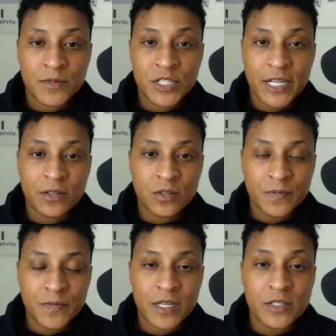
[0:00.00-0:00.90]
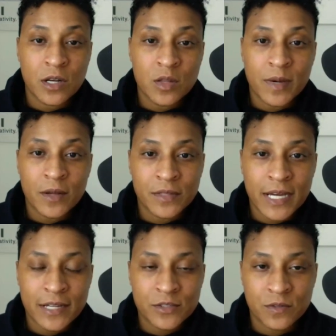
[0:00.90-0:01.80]
channel is all about
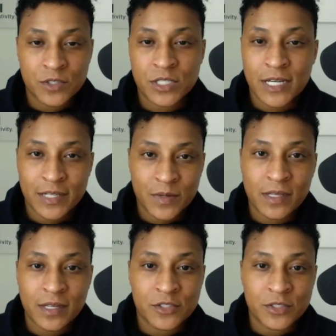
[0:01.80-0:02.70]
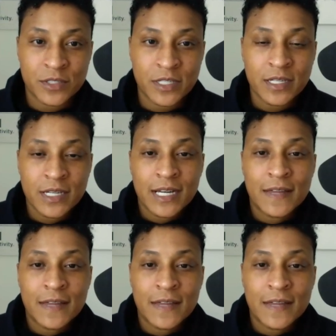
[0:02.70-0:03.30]
that, sort of just documenting that journey,